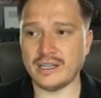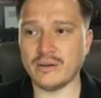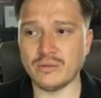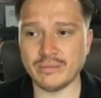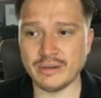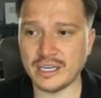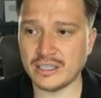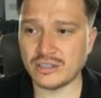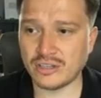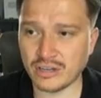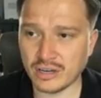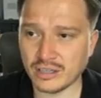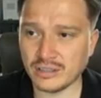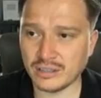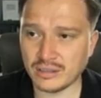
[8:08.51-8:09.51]
That would be
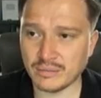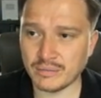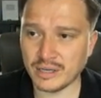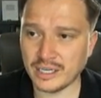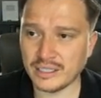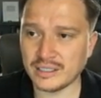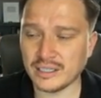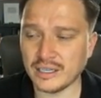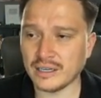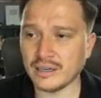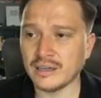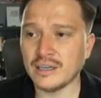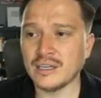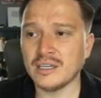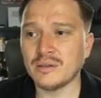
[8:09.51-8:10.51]
just amazing.